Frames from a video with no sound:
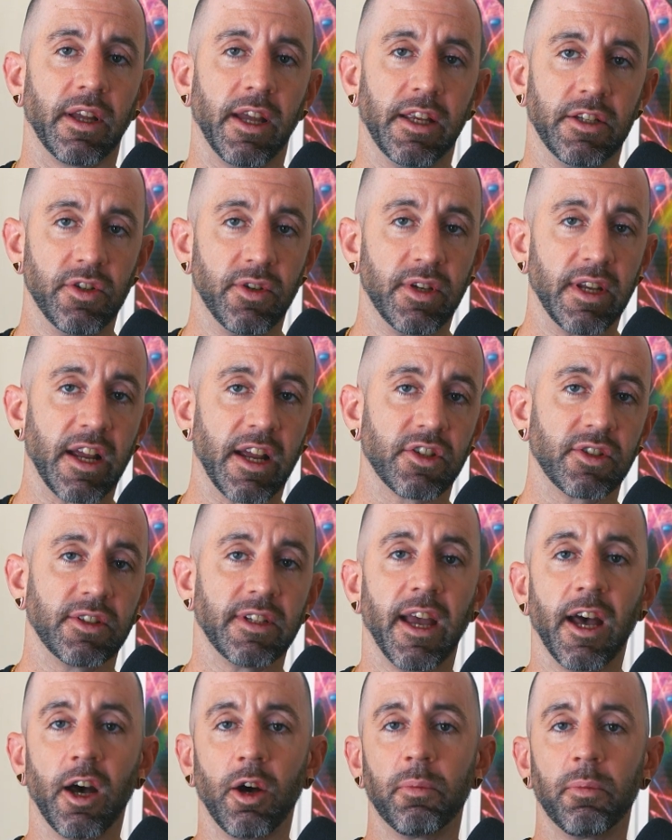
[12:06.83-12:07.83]
And you can actually
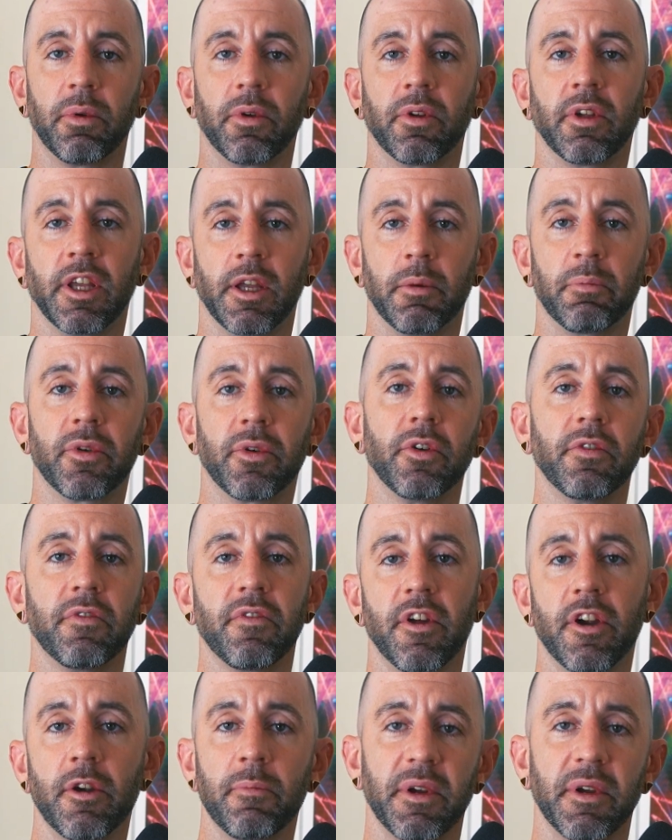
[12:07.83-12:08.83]
help improve
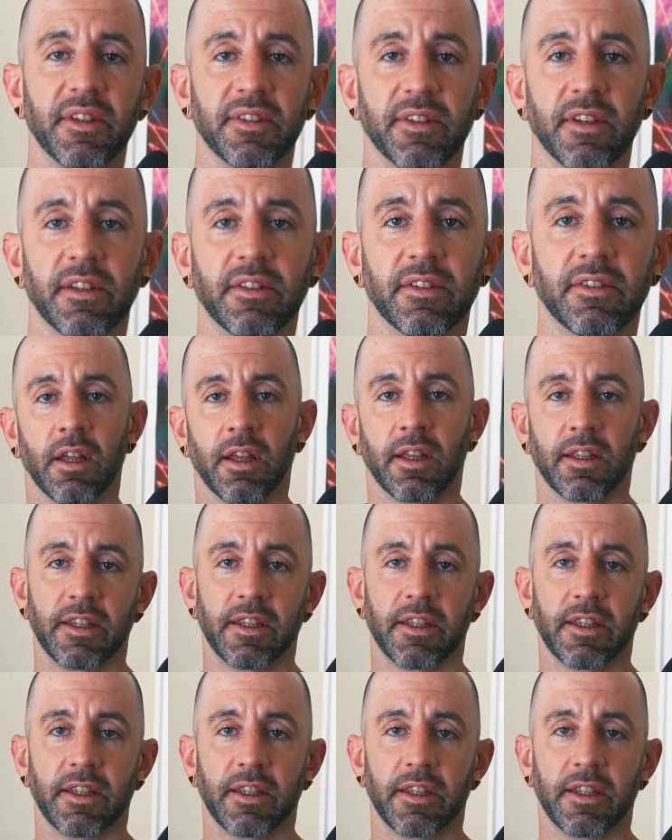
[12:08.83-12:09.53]
their business,